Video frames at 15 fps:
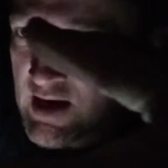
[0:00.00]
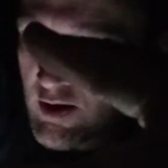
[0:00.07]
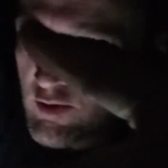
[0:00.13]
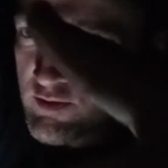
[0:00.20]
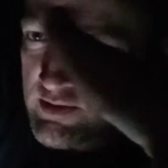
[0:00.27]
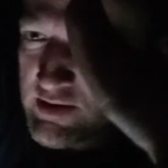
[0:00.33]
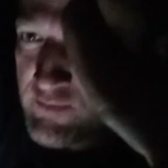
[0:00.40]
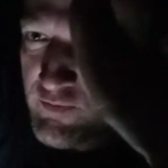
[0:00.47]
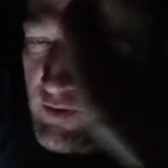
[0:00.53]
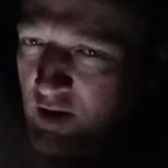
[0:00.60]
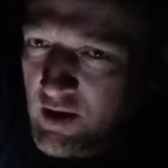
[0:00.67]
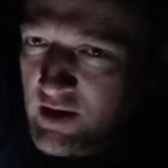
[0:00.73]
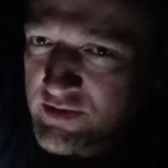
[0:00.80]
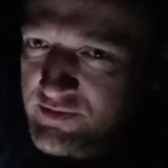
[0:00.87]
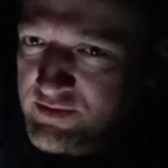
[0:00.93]
cowardly
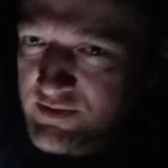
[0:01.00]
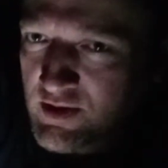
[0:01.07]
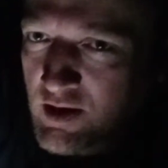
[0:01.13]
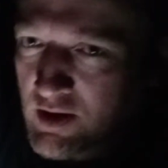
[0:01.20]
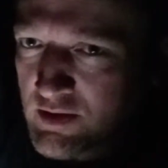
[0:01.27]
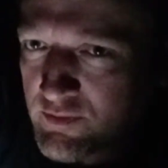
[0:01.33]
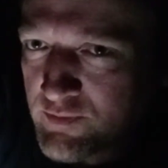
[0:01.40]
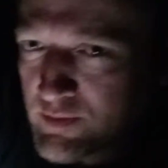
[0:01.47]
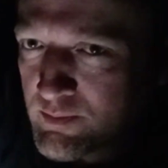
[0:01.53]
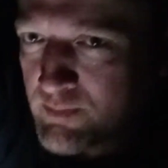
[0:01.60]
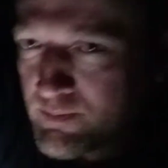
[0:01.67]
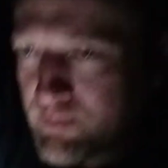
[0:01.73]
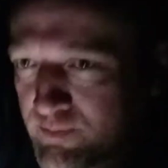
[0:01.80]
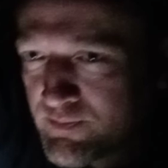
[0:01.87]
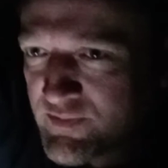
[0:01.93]
frauds, all of them.